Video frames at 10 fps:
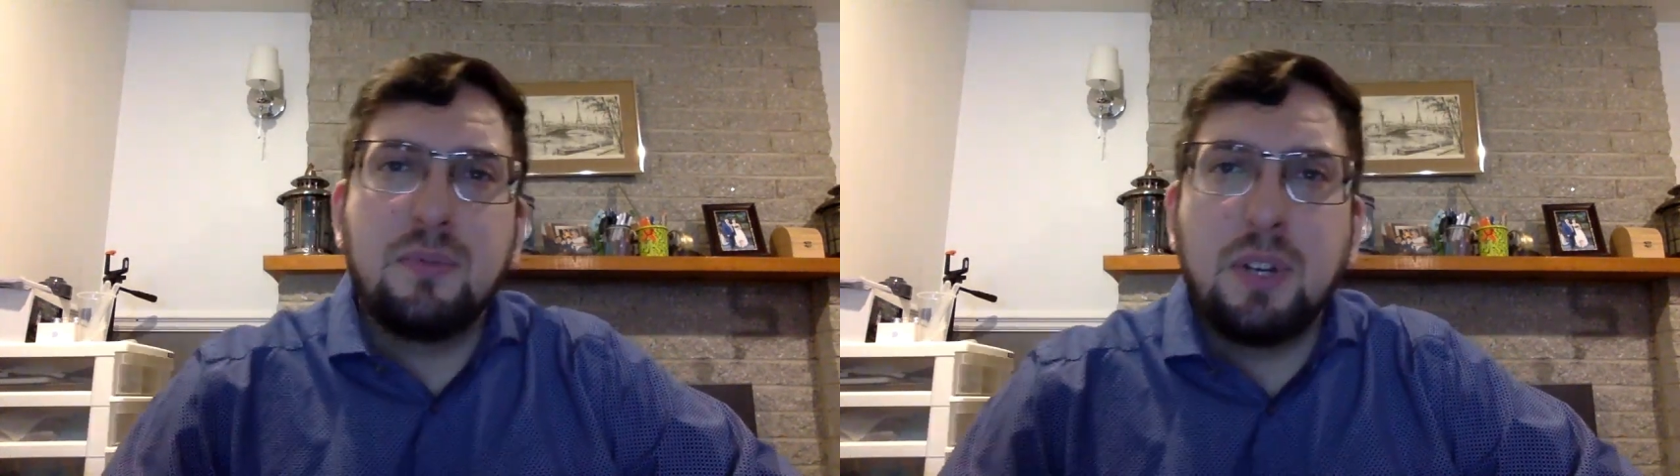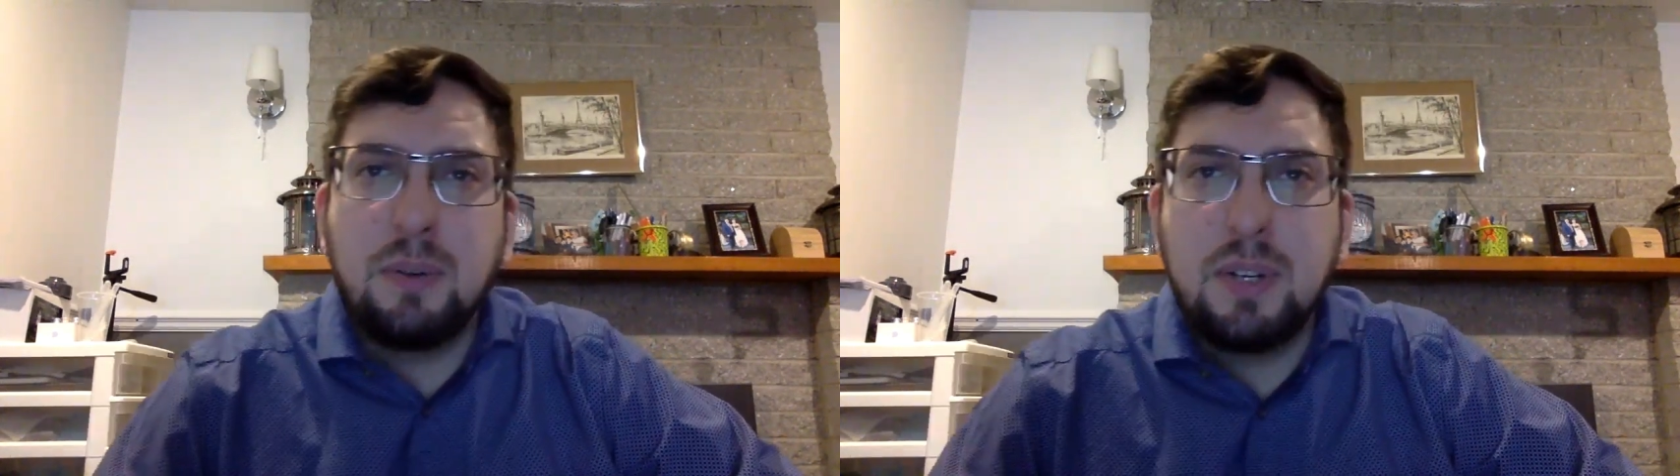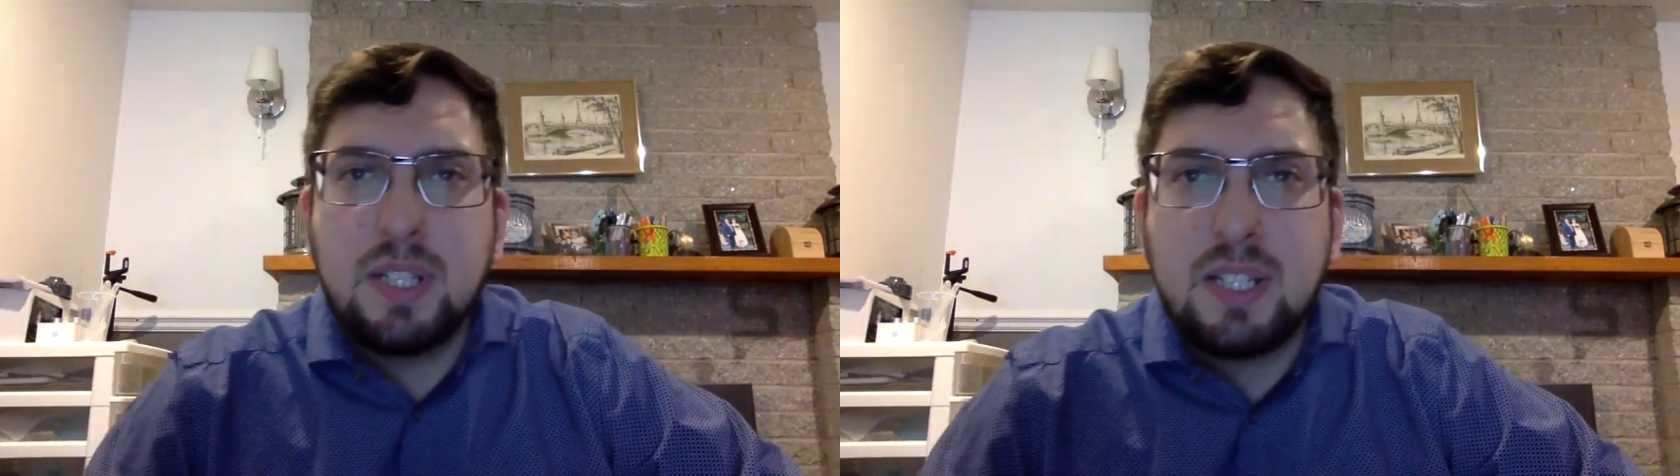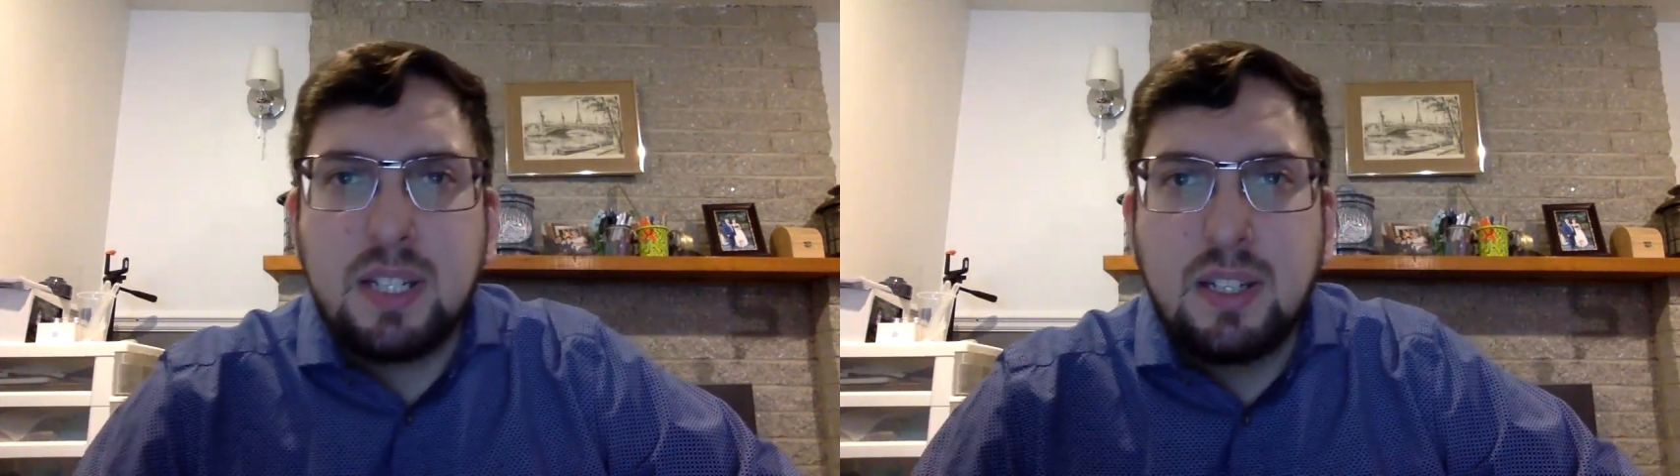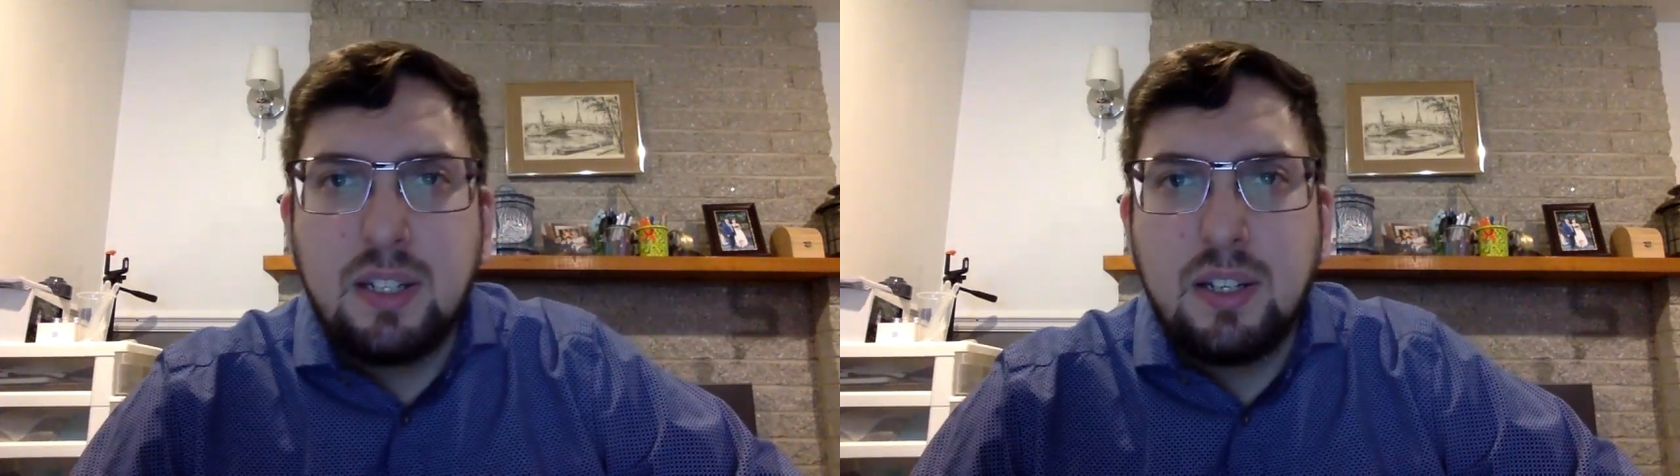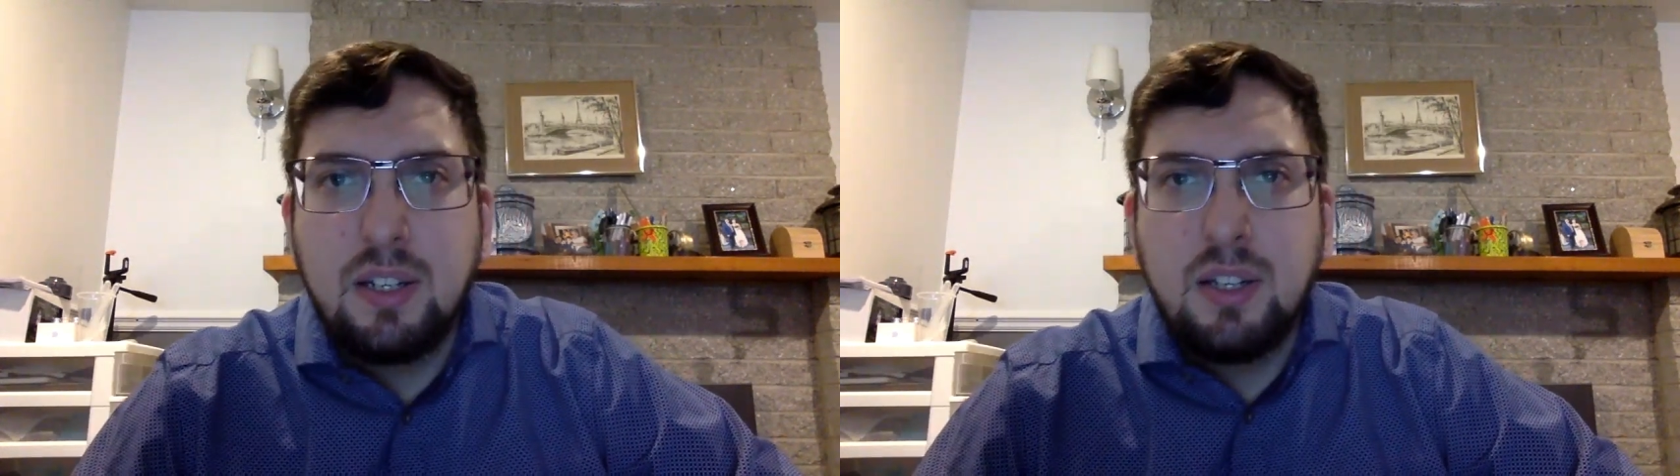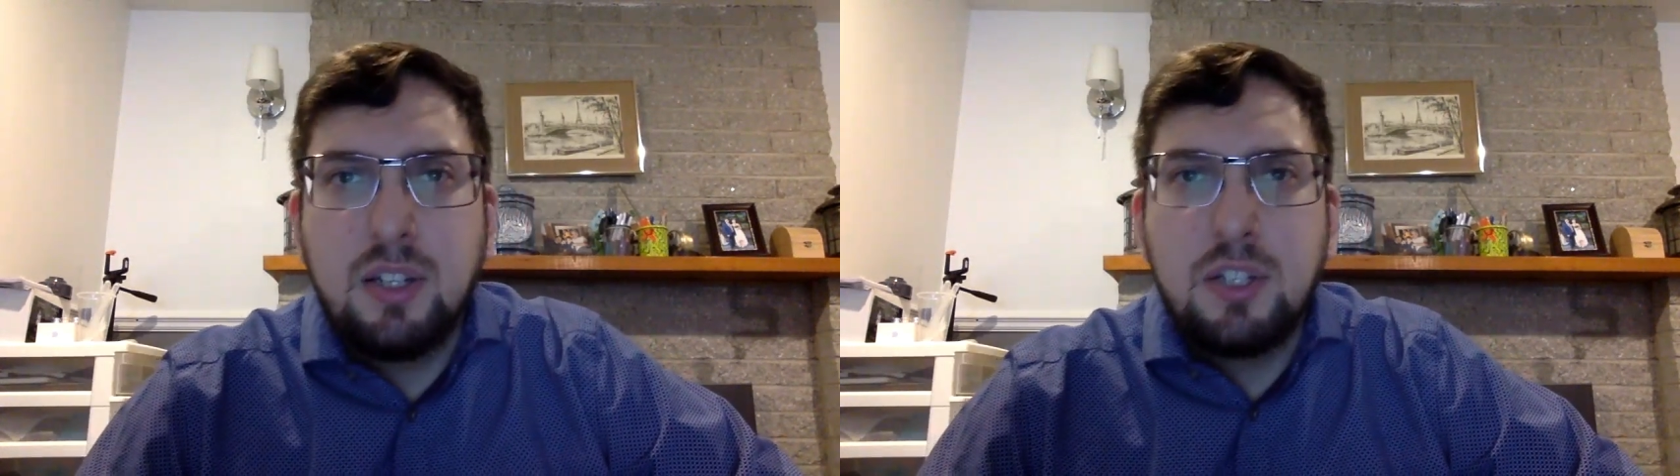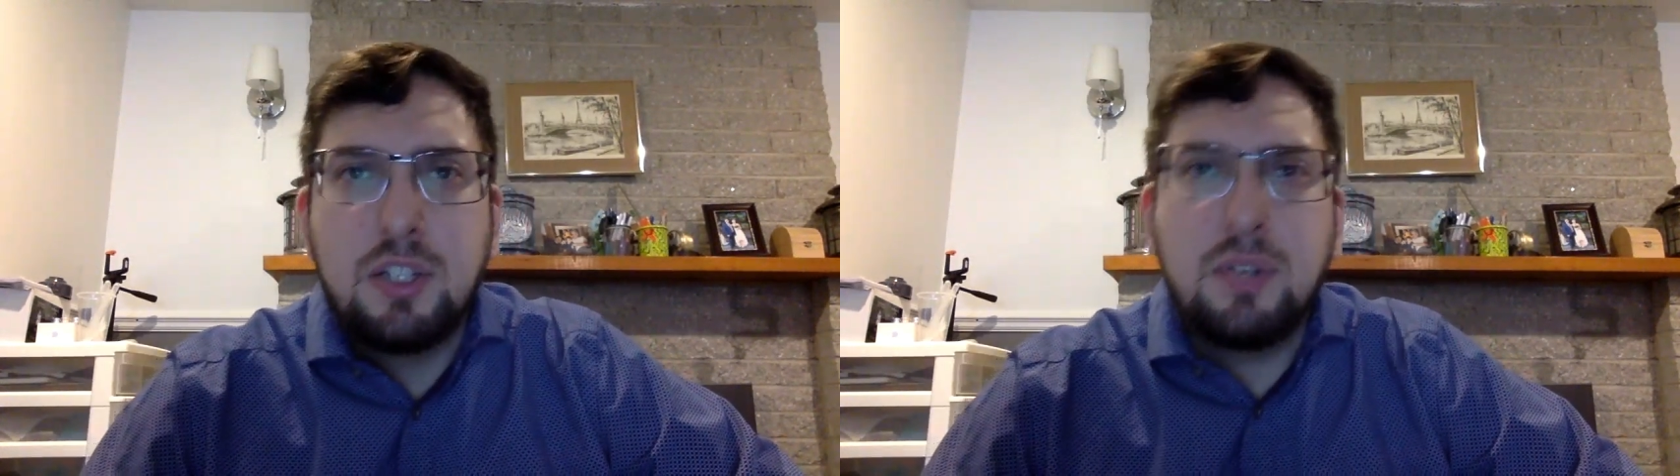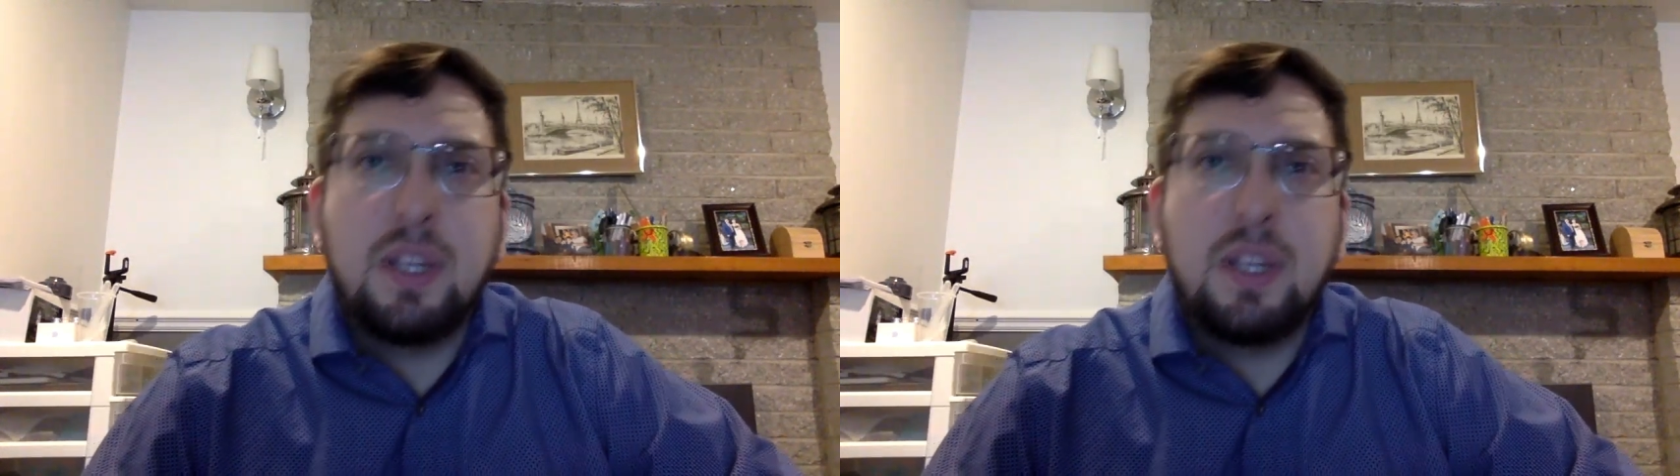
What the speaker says: fragrance so